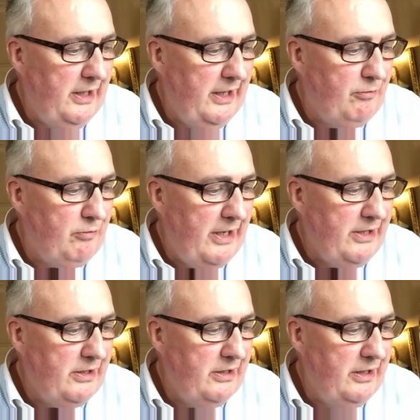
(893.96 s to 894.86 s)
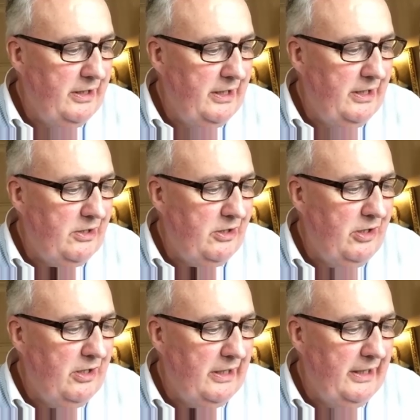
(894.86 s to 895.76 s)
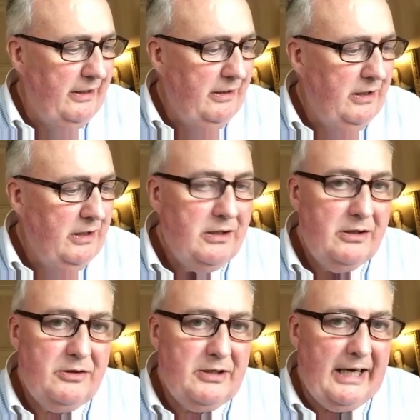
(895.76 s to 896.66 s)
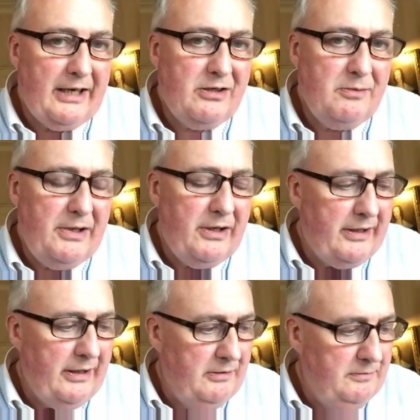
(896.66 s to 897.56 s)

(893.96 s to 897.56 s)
and right internally, to tax America.